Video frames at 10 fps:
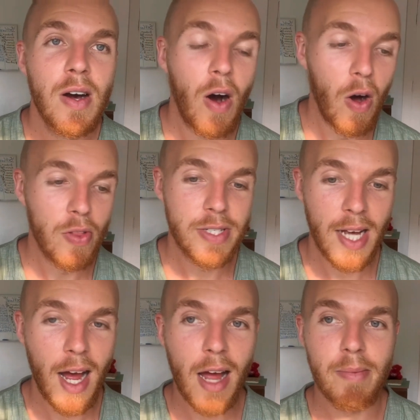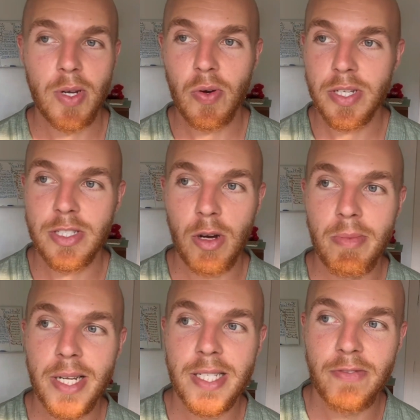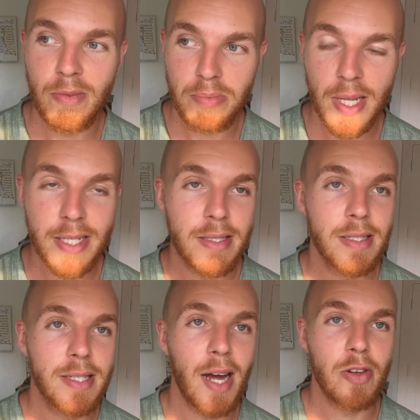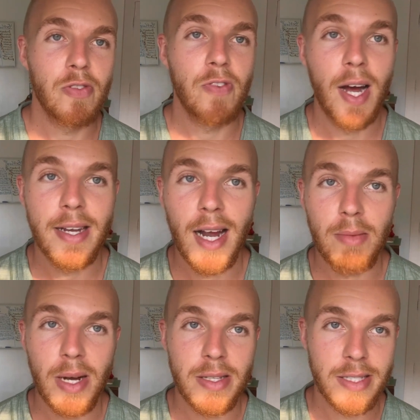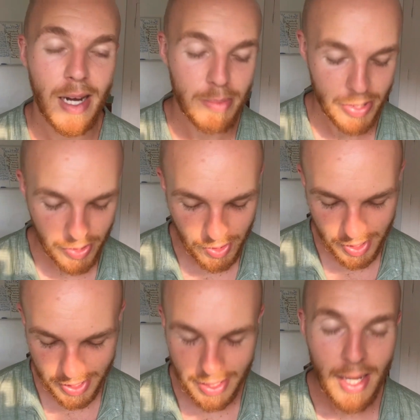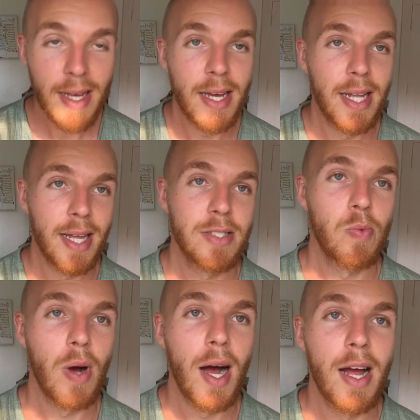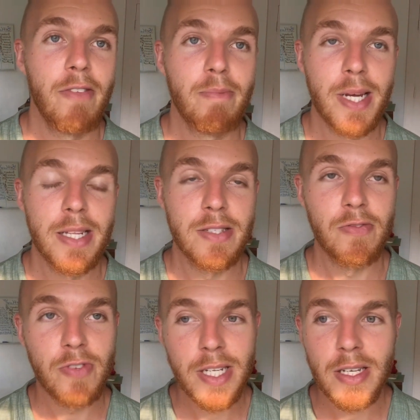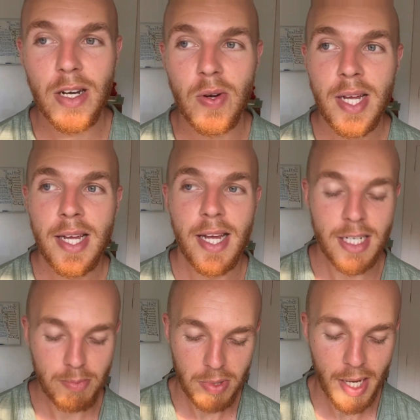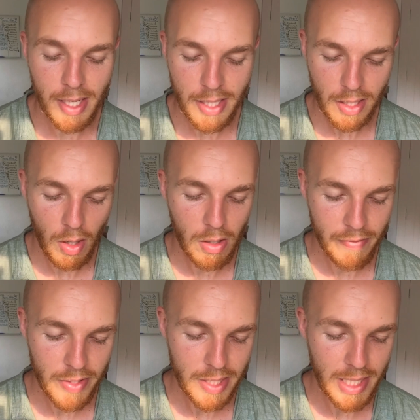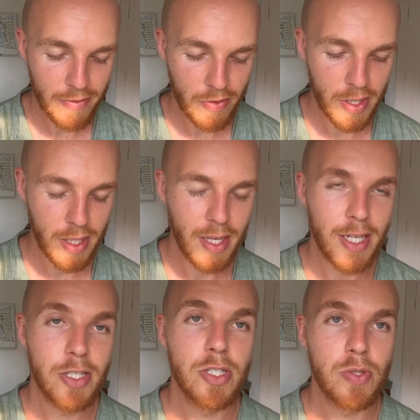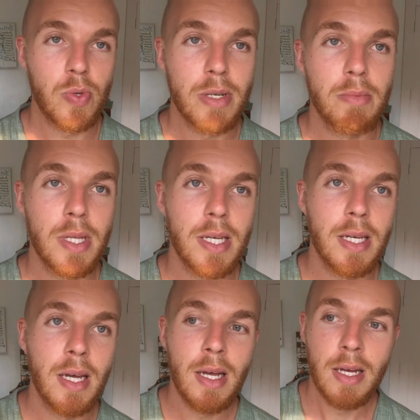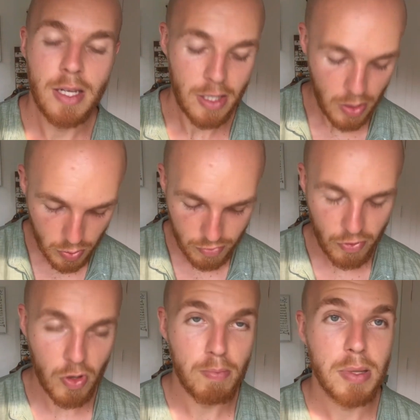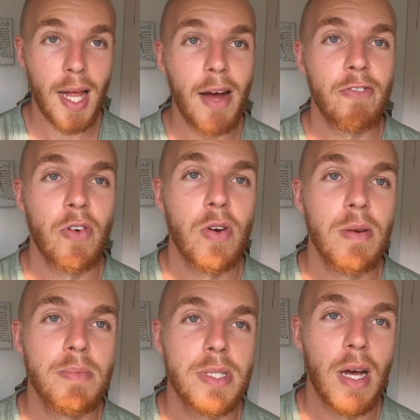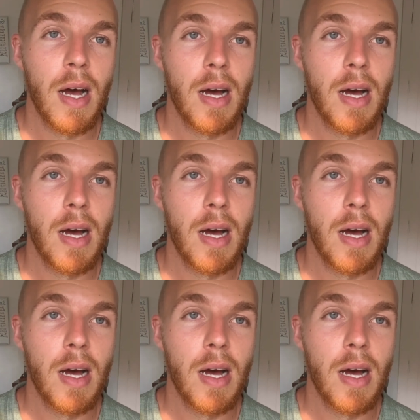all the time, go to so many different places? How do you find out about these opportunities? And that's why I've made this video explaining all of these different extremely useful platforms